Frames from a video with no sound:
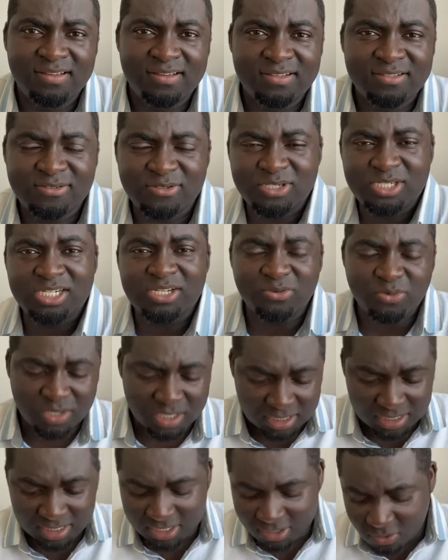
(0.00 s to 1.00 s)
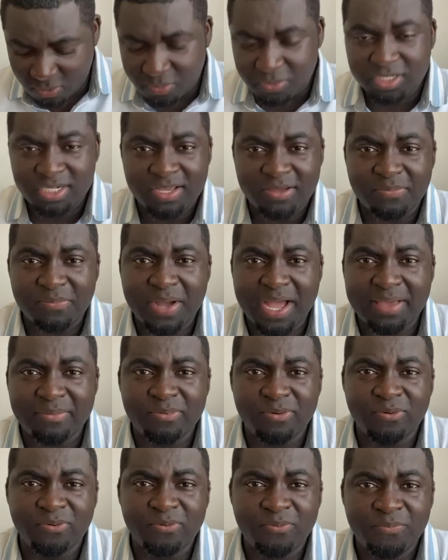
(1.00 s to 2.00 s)
So she quickly opened her
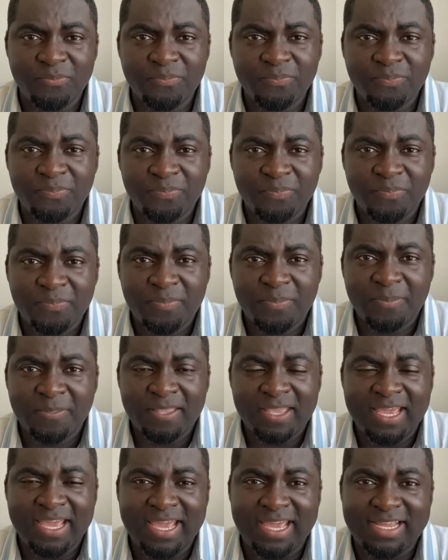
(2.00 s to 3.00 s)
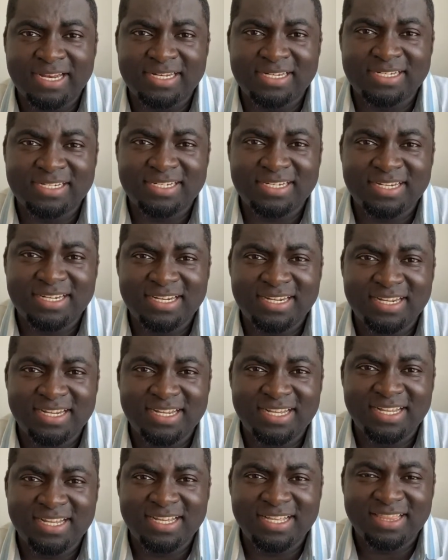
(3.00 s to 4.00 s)
Bible, and
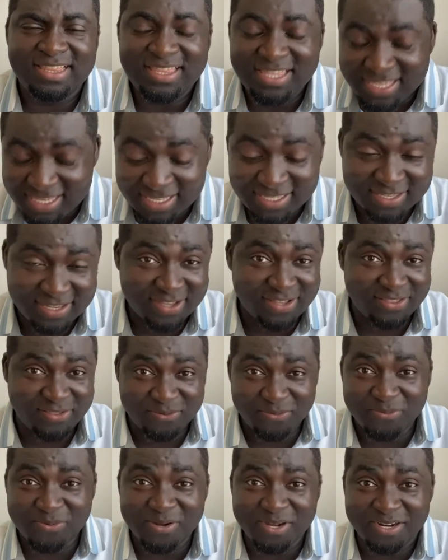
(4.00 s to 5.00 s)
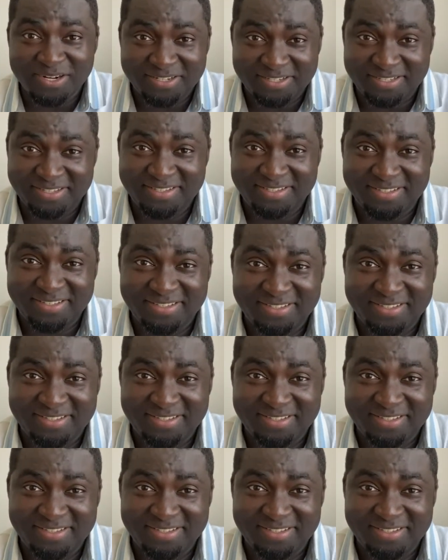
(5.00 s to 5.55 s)
these are the words.